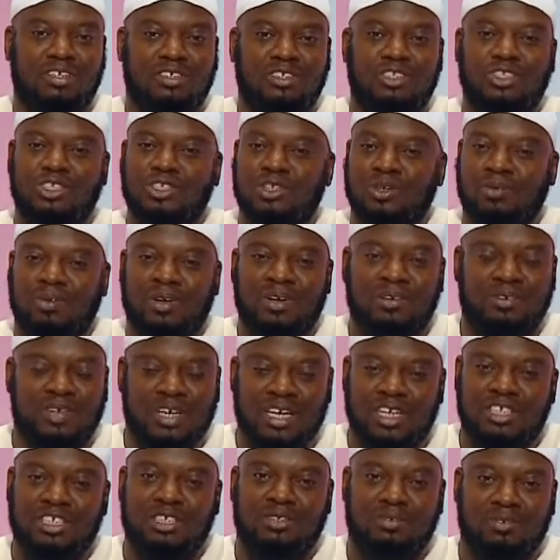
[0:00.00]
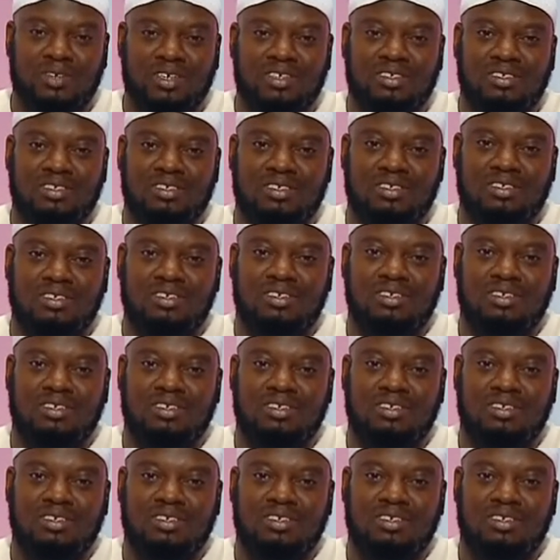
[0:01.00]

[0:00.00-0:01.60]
do you know what her reaction was?